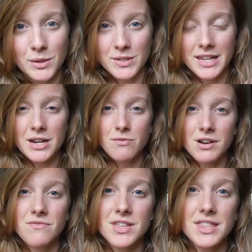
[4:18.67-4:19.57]
I was getting
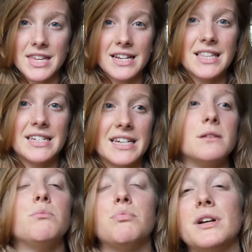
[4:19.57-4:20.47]
rid of the things that
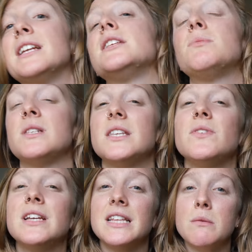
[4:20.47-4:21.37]
didn't bring
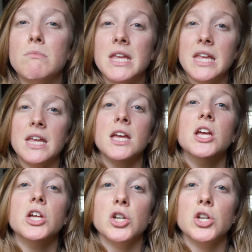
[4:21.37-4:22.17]
specifically me